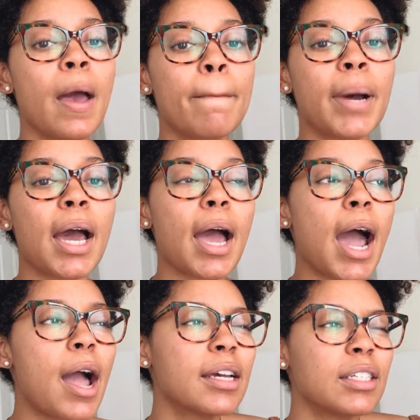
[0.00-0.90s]
but
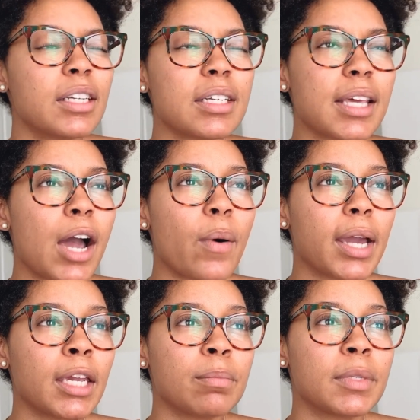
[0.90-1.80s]
just how I
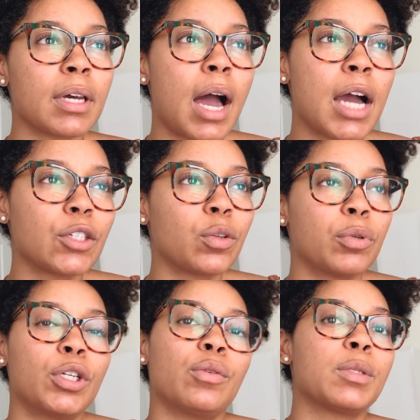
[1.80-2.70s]
keep the
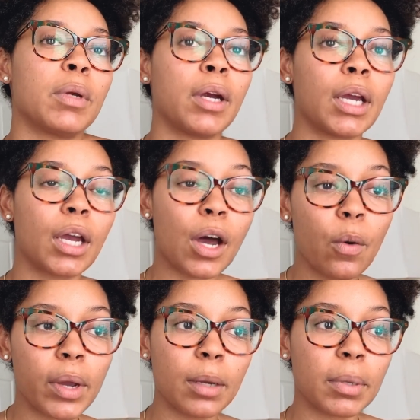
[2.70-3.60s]
entrepreneur spirit going,